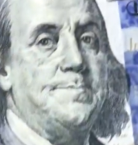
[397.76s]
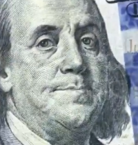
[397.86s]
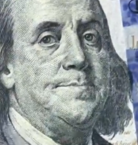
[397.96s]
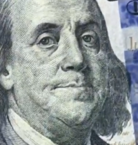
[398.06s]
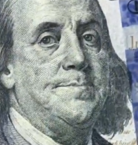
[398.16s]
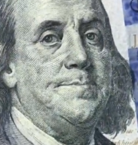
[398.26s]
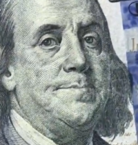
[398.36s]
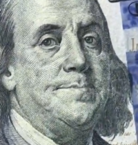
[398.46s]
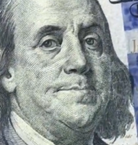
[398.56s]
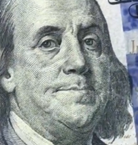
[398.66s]
just pass on it
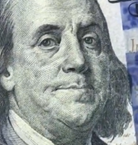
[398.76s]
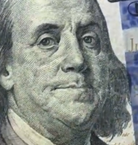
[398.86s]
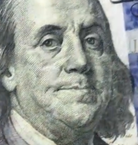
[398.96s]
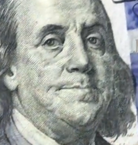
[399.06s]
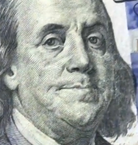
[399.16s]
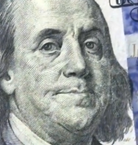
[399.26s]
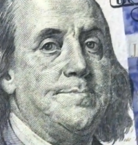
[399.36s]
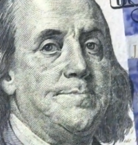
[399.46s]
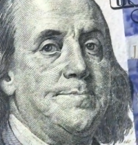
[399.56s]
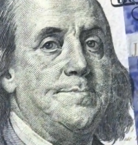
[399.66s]
because uh, the
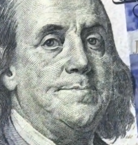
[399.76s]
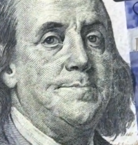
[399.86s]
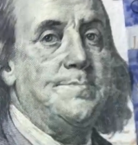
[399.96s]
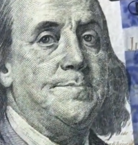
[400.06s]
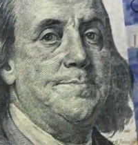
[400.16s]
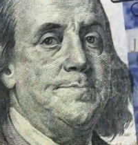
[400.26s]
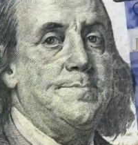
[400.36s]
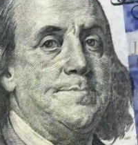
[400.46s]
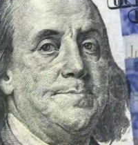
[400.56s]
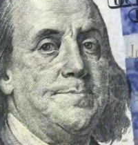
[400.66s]
writing really hurts the
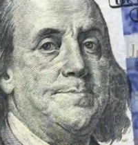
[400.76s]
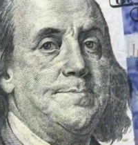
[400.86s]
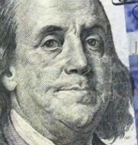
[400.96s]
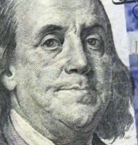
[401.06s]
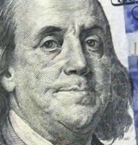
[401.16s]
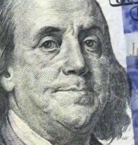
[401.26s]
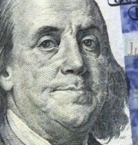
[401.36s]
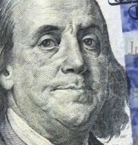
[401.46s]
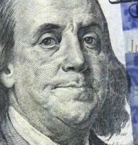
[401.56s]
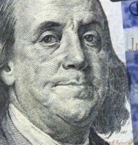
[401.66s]
value of it.
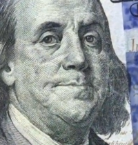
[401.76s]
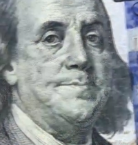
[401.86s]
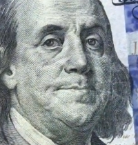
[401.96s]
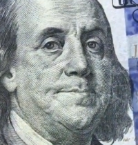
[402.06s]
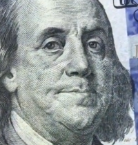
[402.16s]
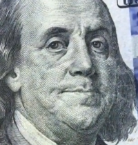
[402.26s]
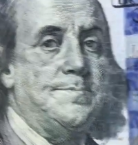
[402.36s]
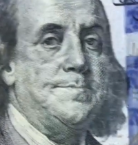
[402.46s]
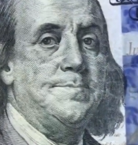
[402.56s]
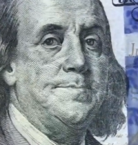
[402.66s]

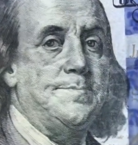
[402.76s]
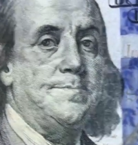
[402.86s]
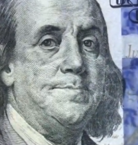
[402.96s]
4054,